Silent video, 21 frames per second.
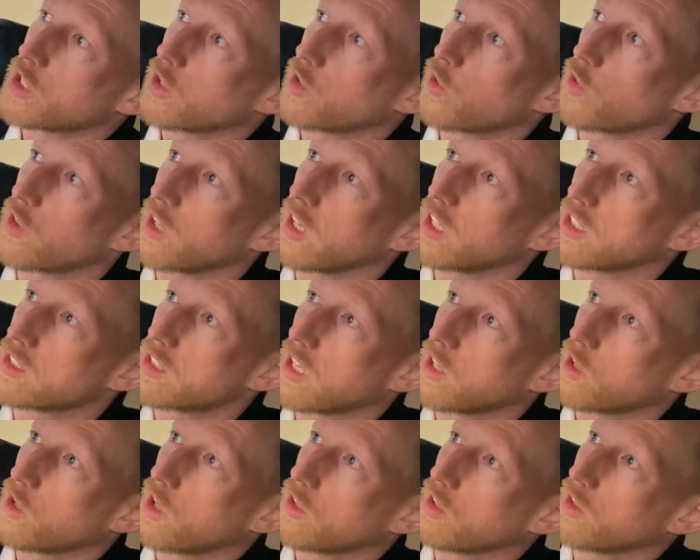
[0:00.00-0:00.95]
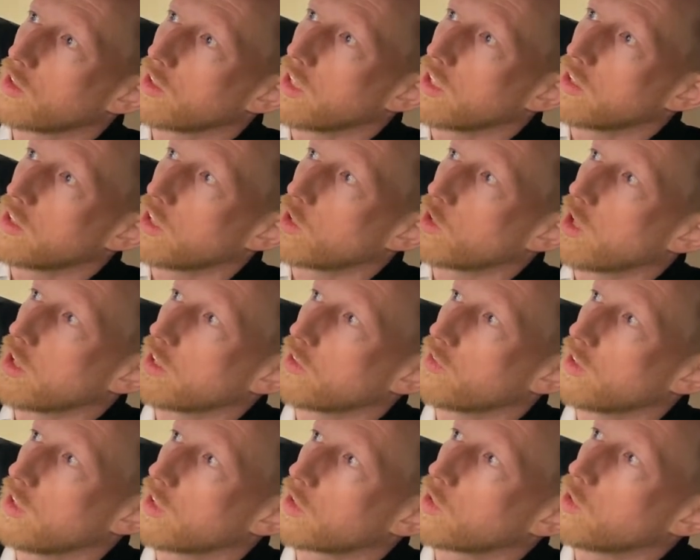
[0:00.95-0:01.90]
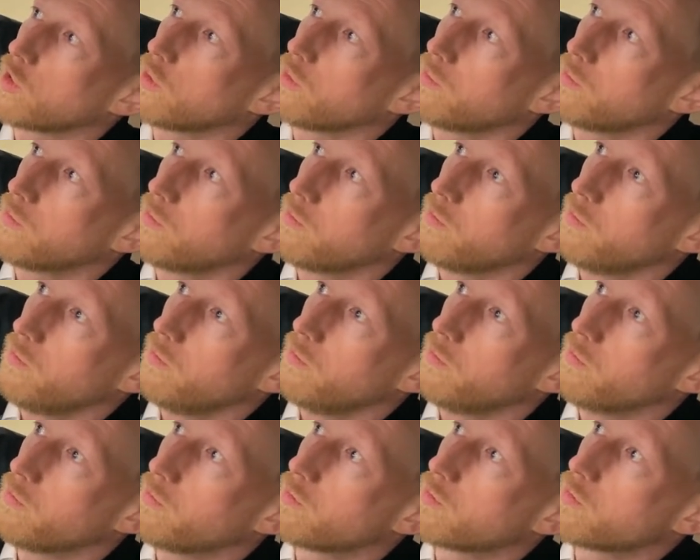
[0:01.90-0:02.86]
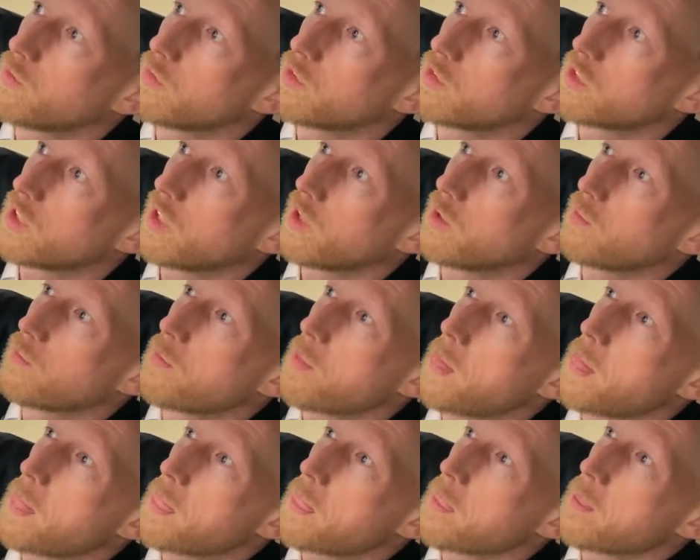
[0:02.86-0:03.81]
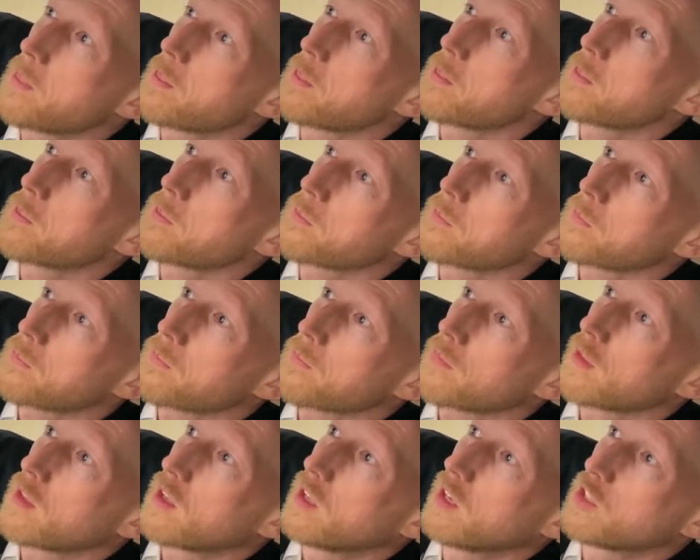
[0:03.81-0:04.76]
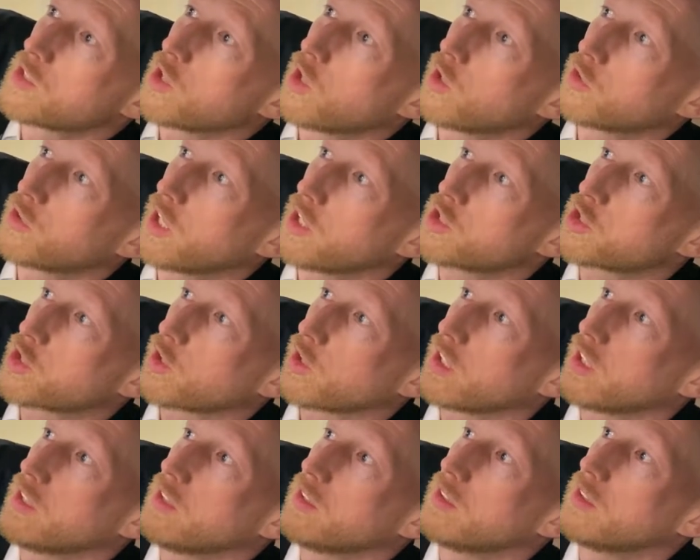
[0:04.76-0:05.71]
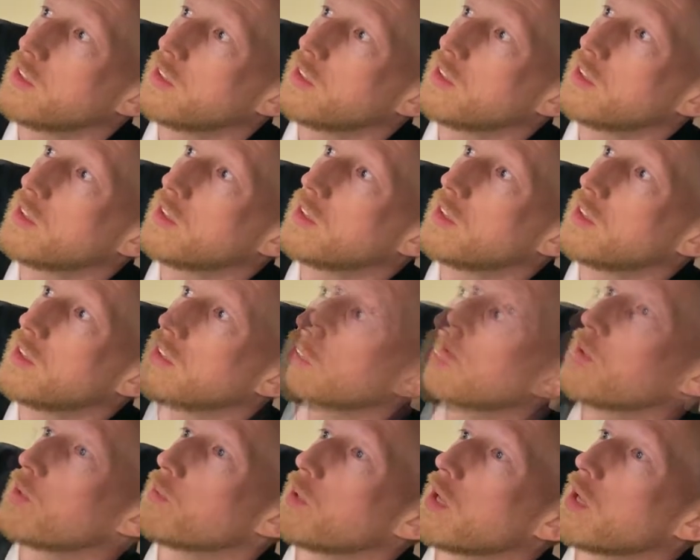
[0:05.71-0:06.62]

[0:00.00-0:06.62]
other things that are on the that are on the vehicle so and it's all touchscreen i'm